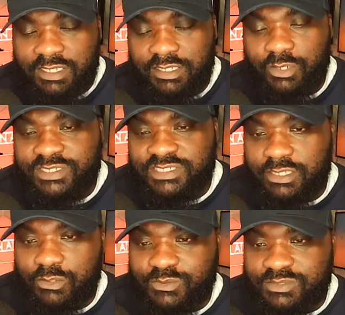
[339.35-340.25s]
You know, when G
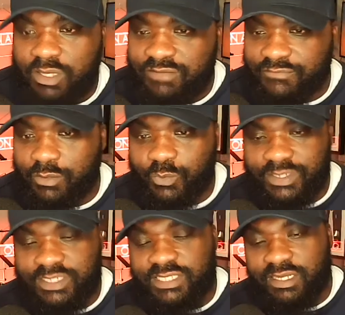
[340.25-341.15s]
code was over,
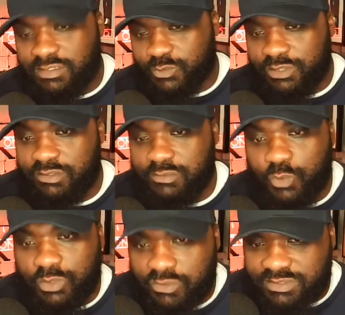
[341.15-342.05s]
when the youngers
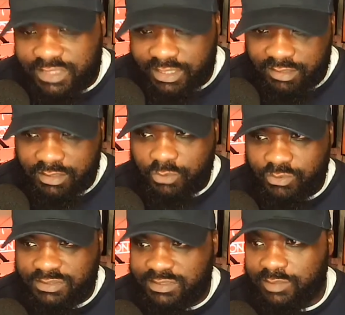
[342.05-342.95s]
were not scared of the
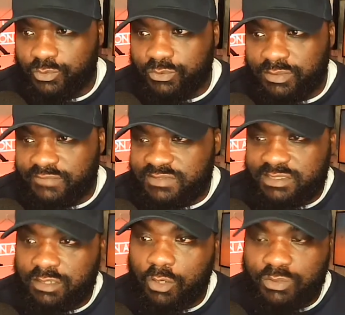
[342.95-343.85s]
olders anymore. I've seen
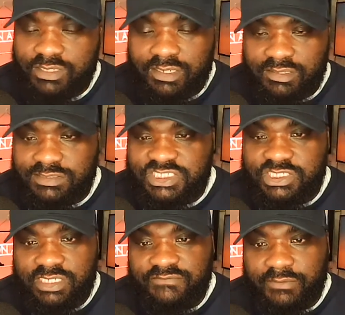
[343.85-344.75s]
the old youngers
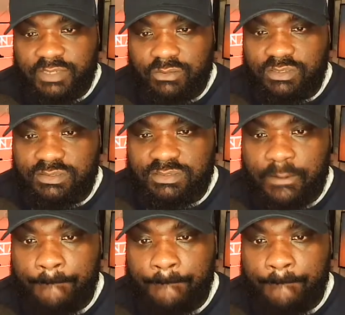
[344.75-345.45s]
chief up the olders.